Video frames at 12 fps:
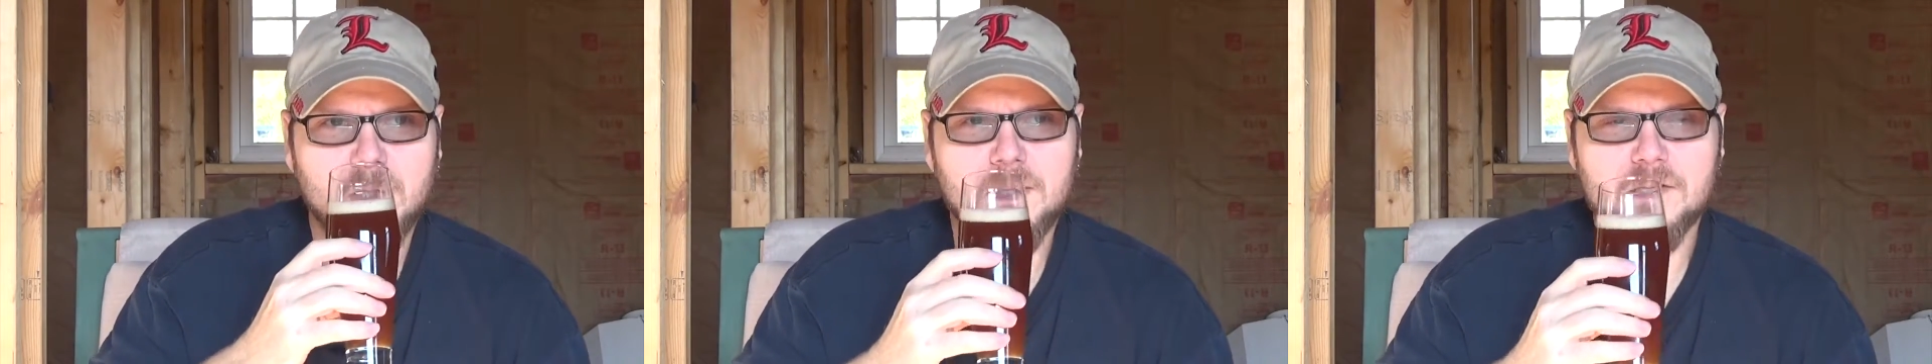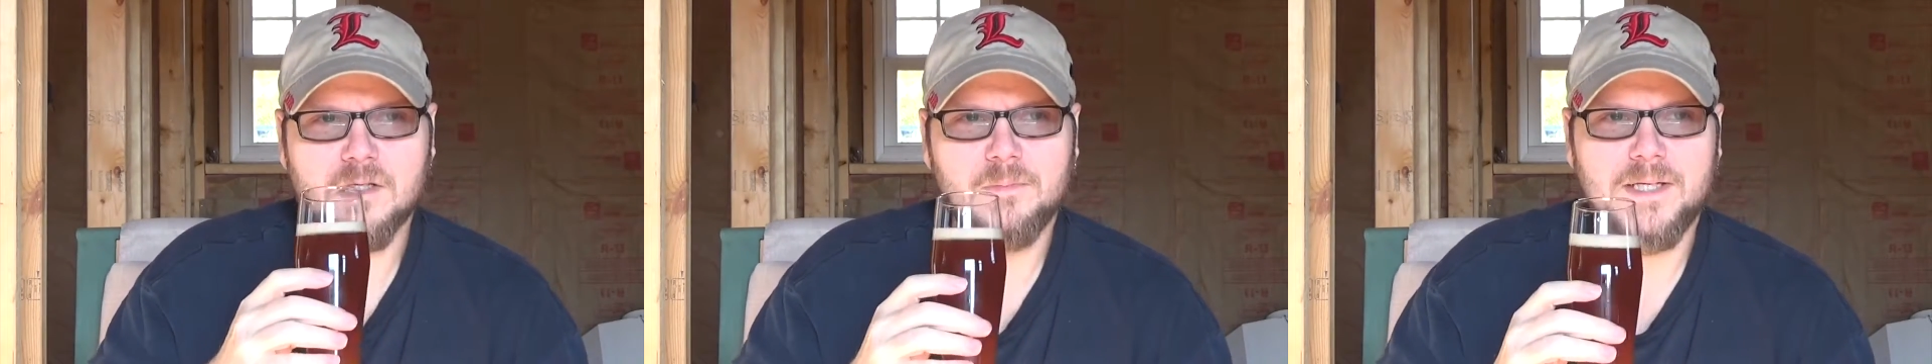
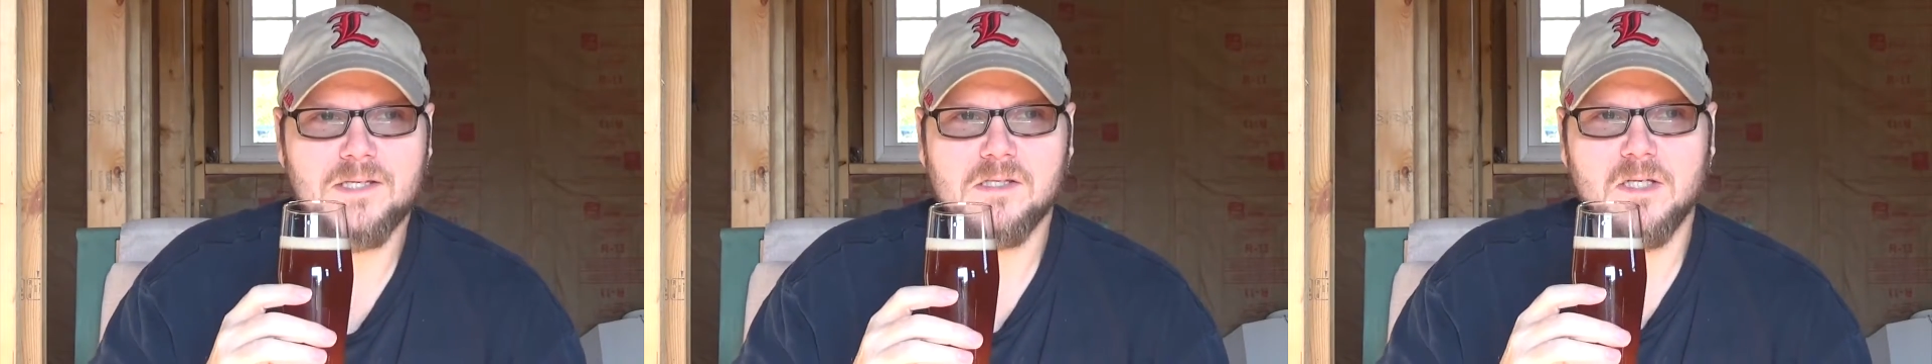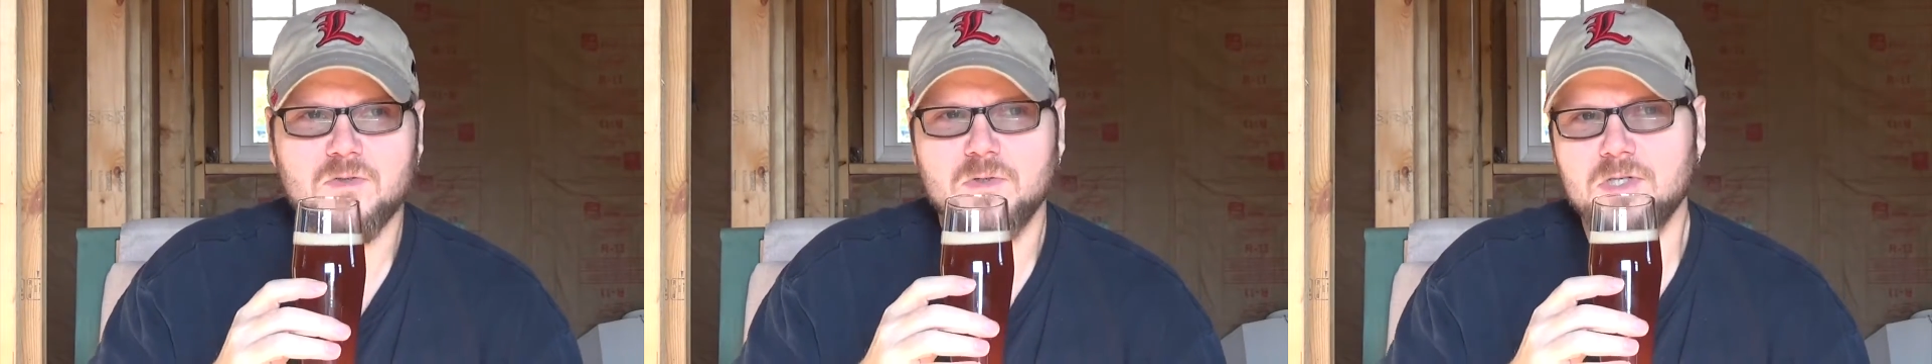Getting some of that
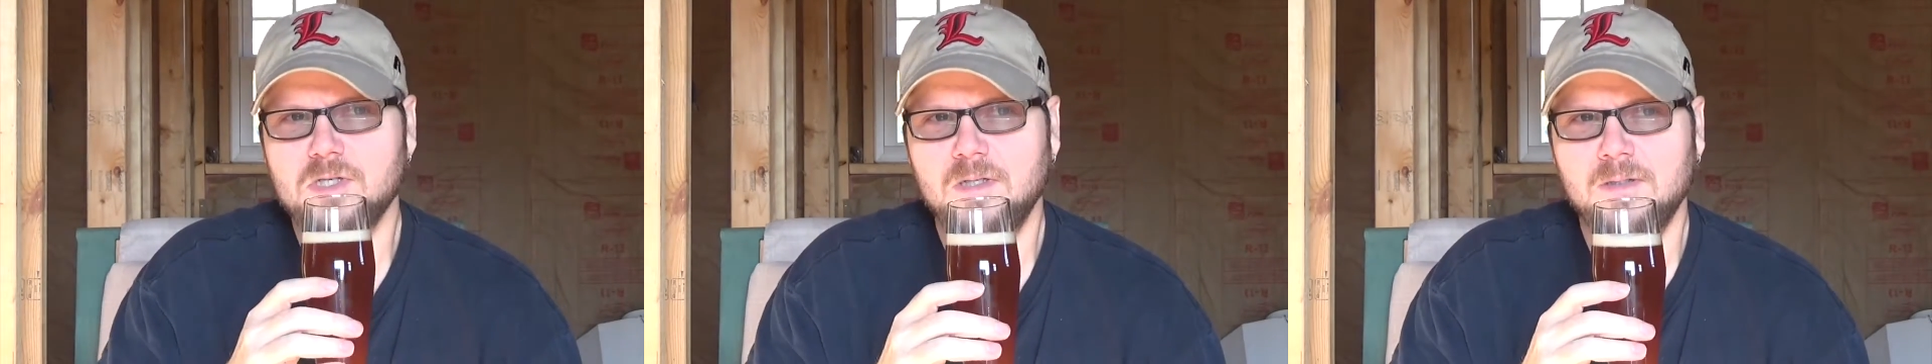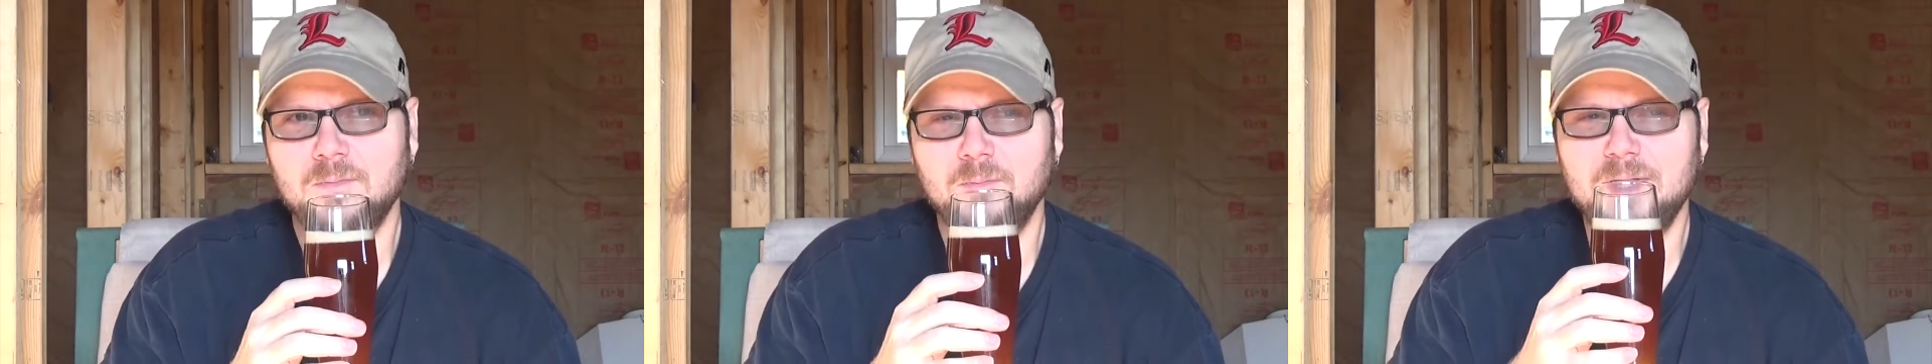citrus
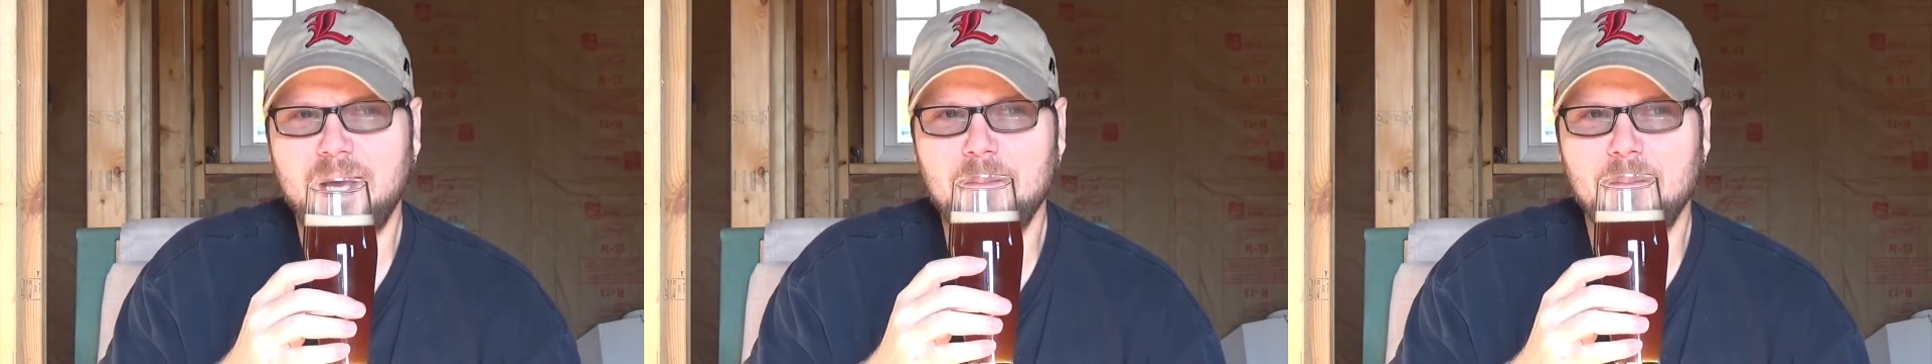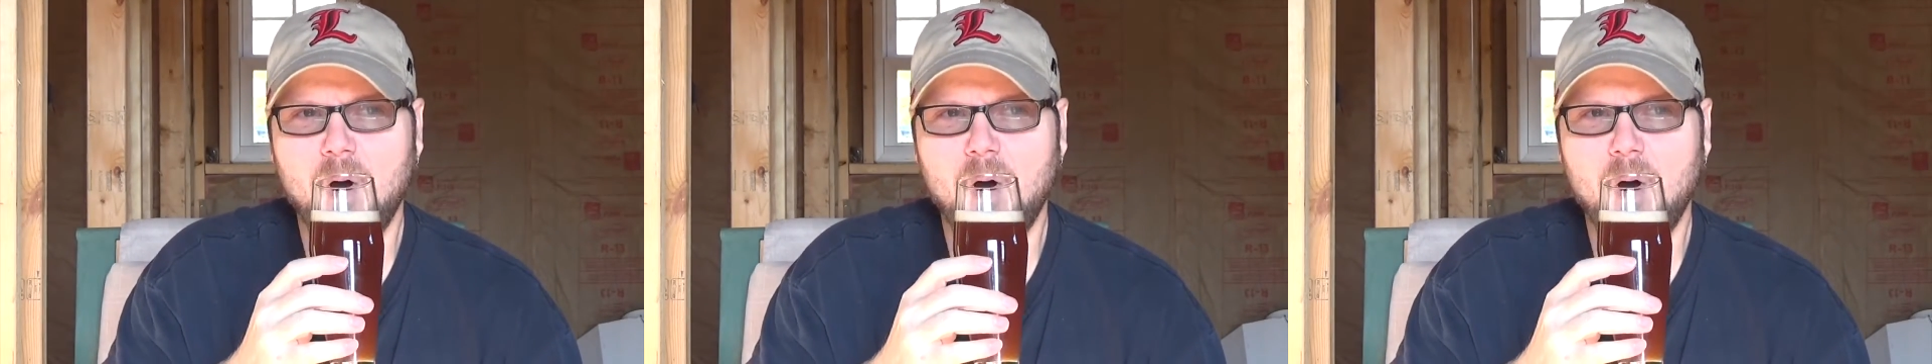with that